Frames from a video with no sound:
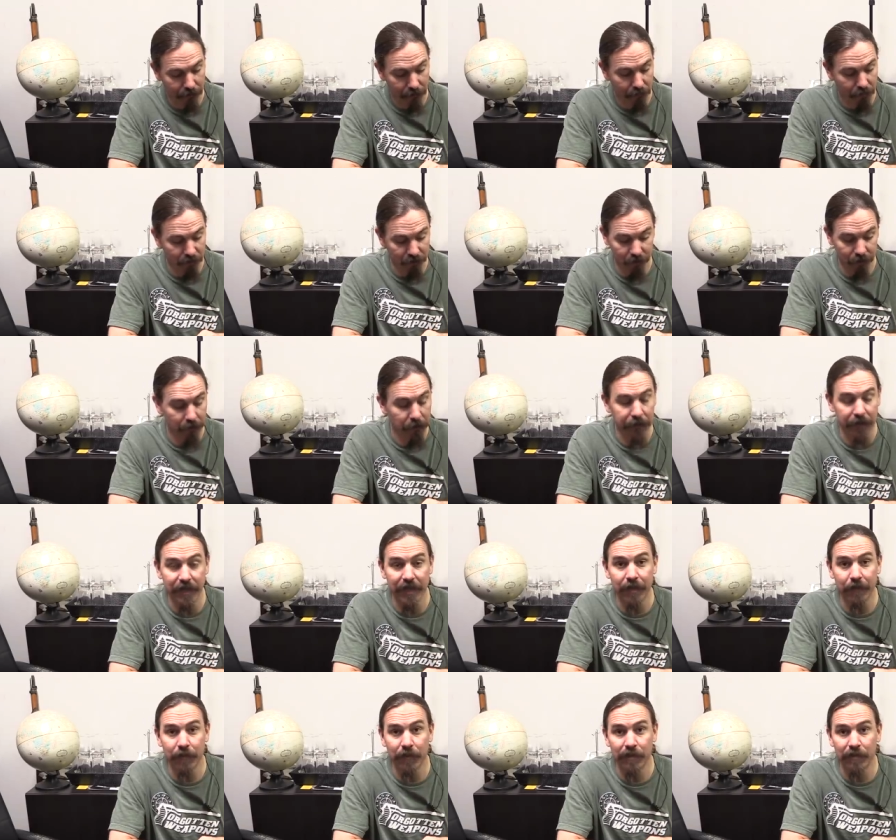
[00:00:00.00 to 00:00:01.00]
Presumably
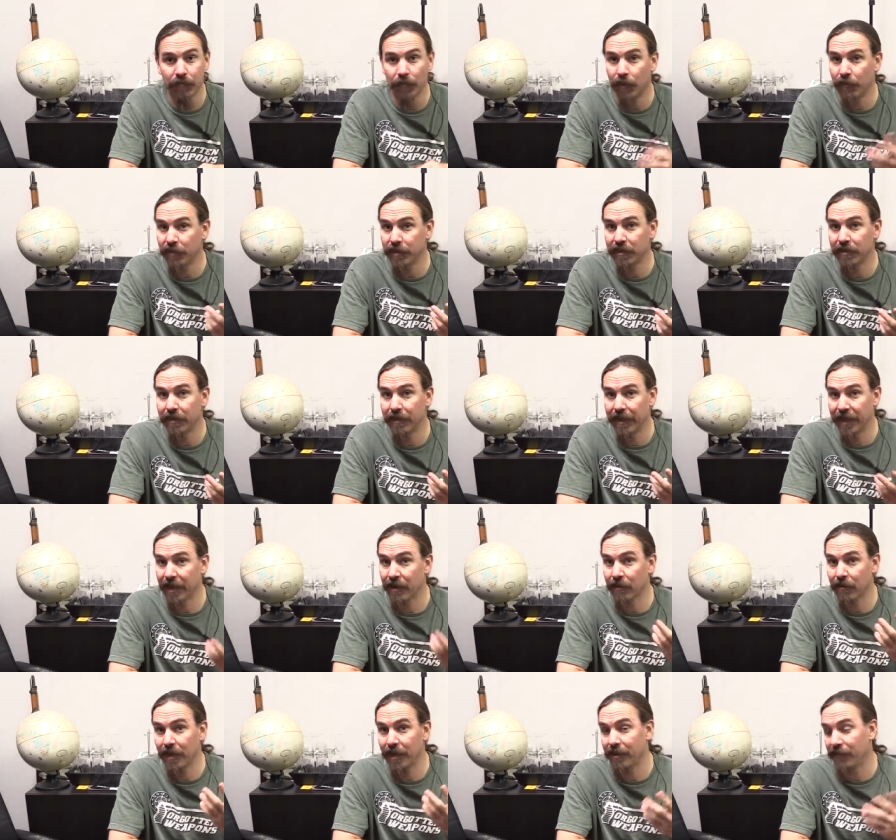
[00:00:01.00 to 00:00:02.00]
it was what was
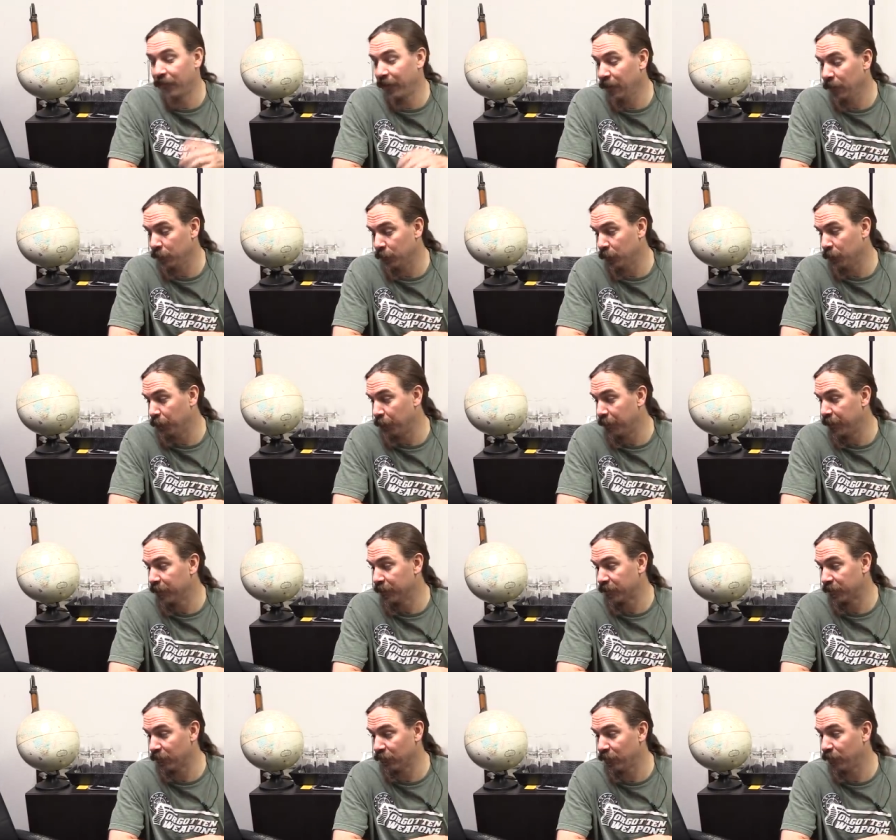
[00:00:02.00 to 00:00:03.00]
there and available, but it
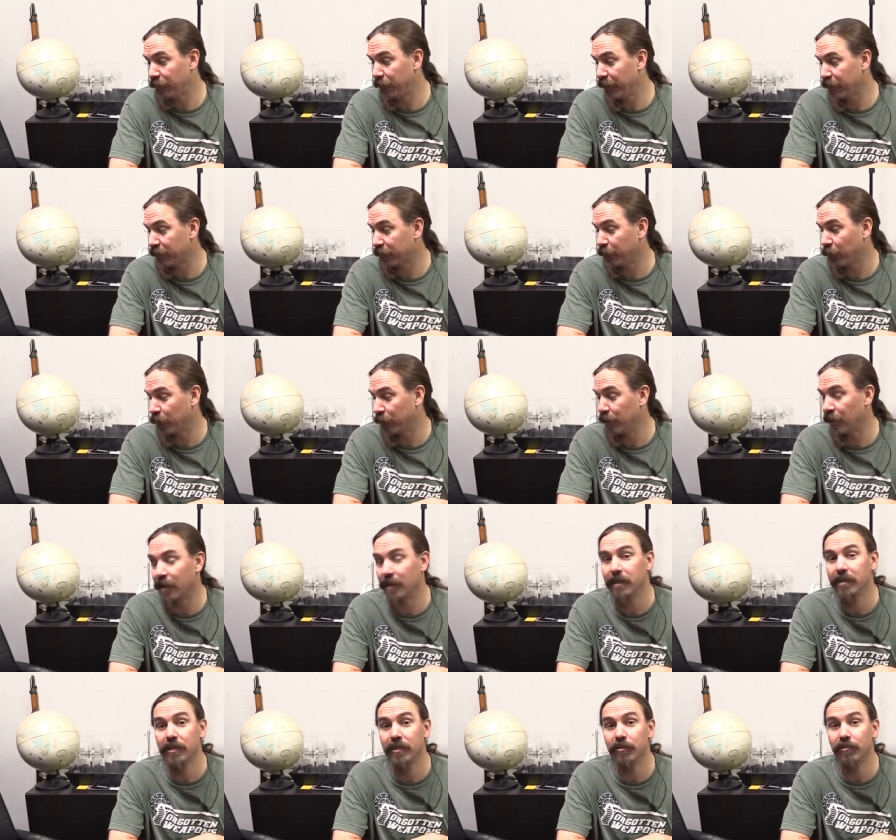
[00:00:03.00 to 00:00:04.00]
certainly makes for an
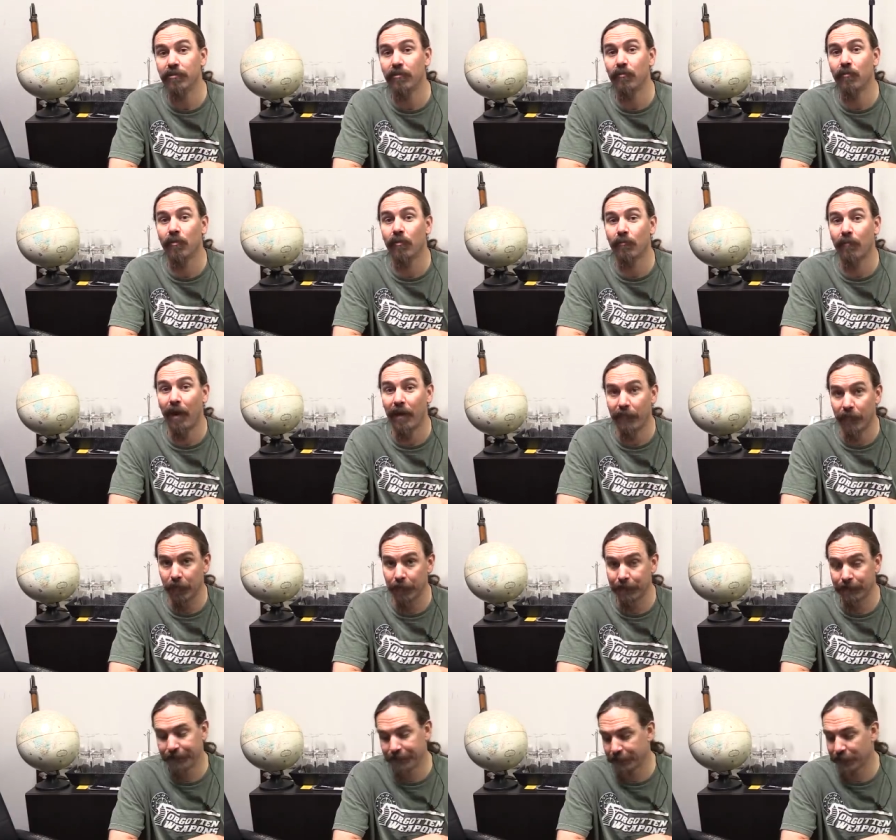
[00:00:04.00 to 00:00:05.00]
unusual rifle.